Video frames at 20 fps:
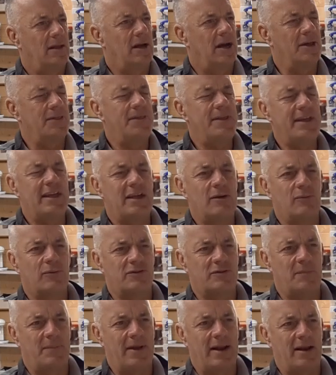I think it
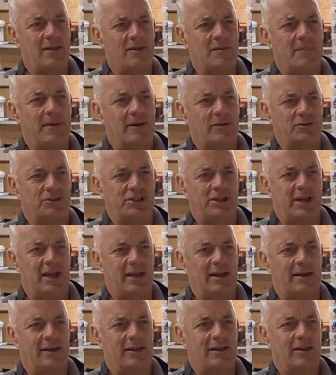was the Battle of the Bulge again,
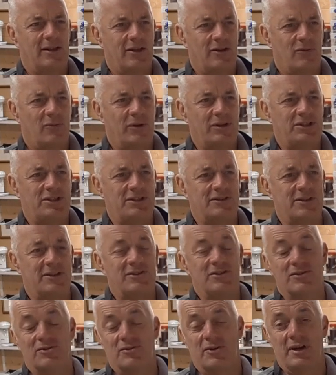which is
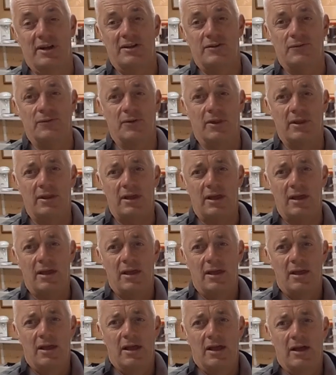notorious for the
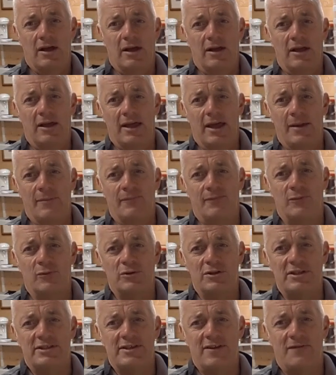
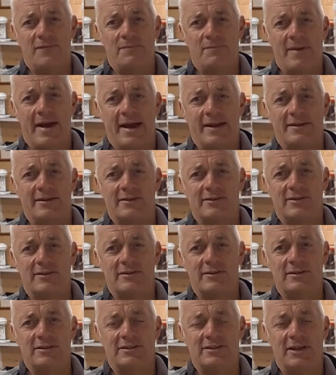M47 patterns
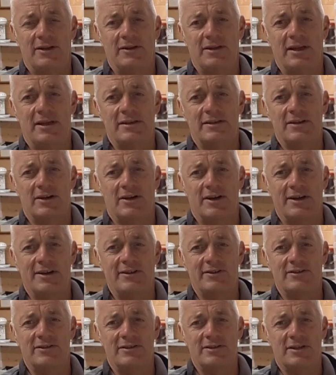instead of King
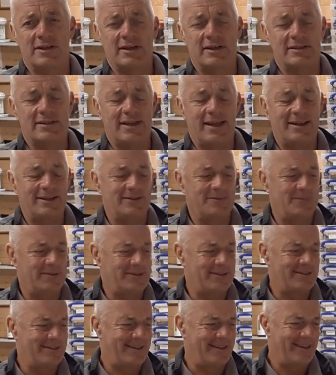Tigers and Tiger Tanks.
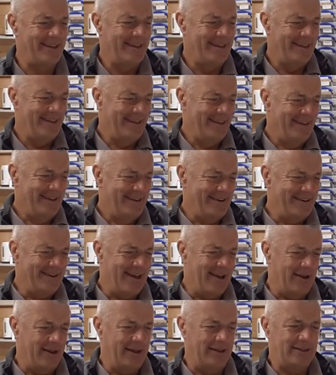But
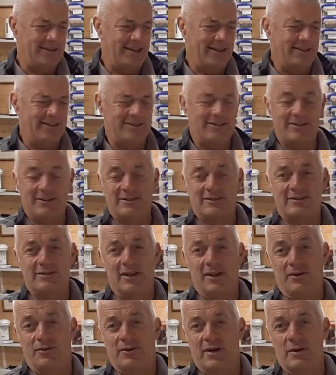no, it's
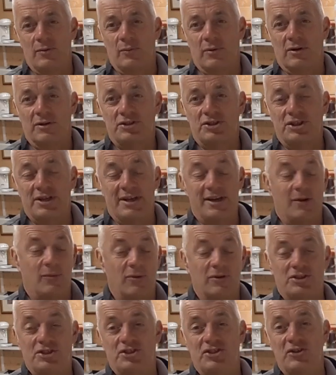still a great watch. And I
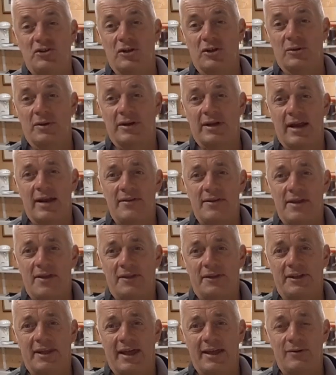watched Zulu again the
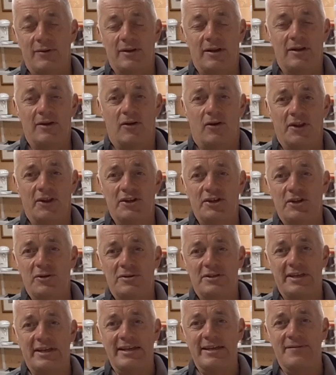other day on a
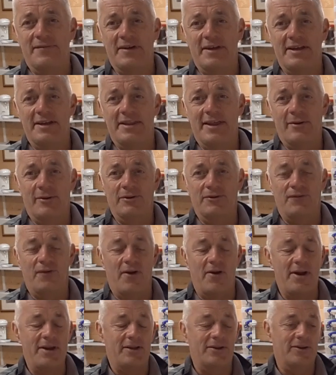new TV, and that was
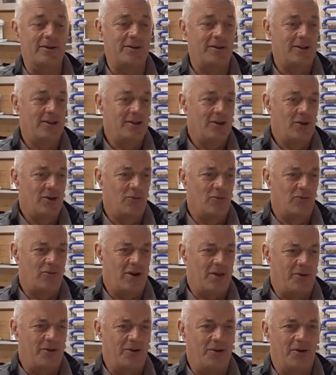very good.
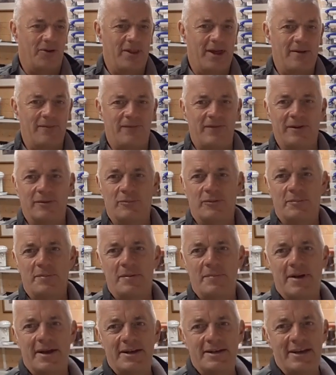Whether or not that film would
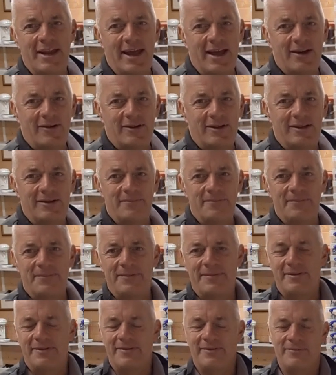be made now,
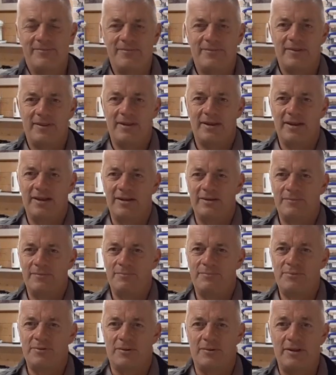I
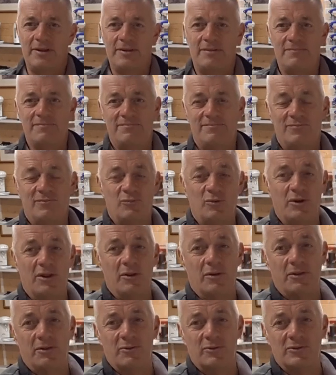probably
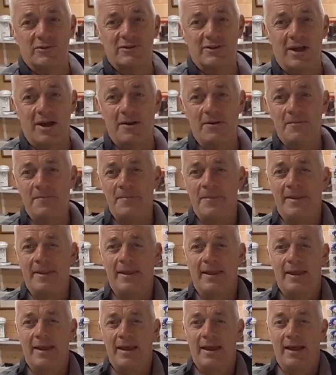wouldn't have thought so.
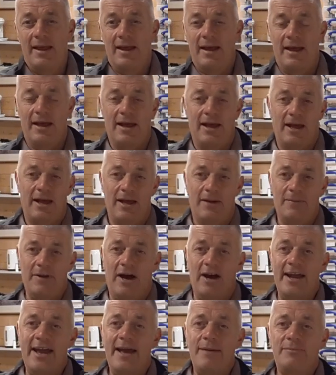
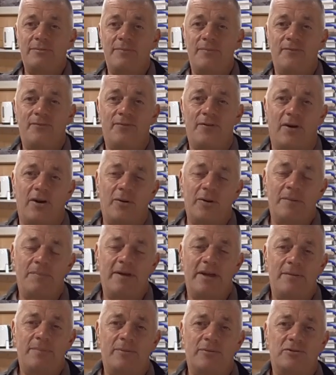I am following
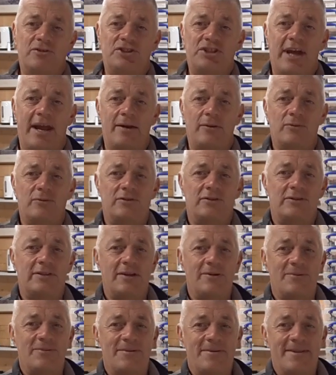people's channels
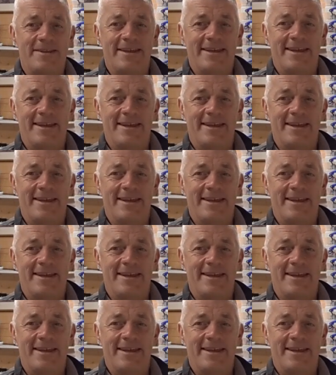still,